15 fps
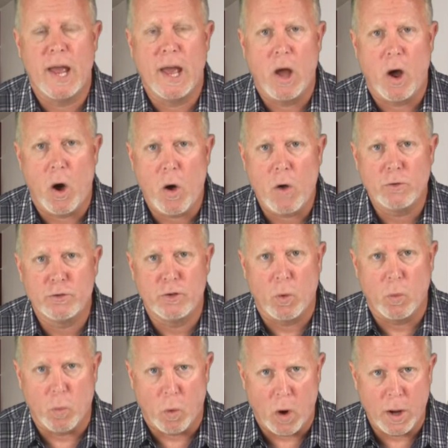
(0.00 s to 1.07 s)
to also
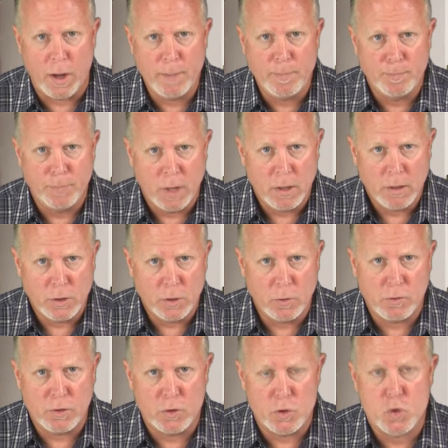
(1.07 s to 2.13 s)
want you
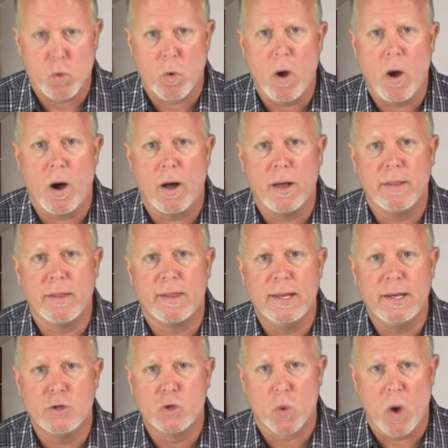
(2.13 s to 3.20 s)
to draw
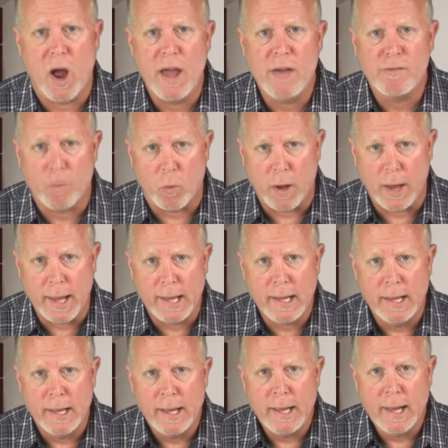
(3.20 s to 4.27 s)
the
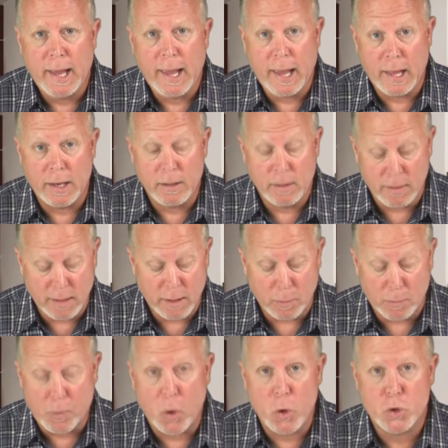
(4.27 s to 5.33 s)
driveway and the
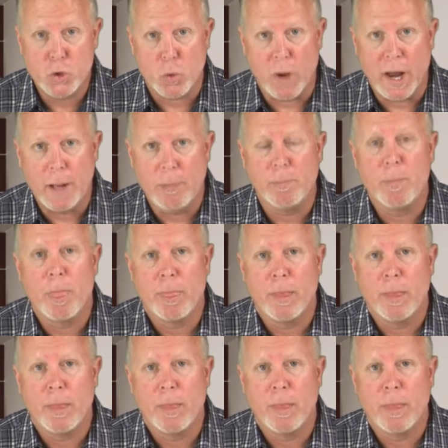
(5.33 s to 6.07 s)
approach ramp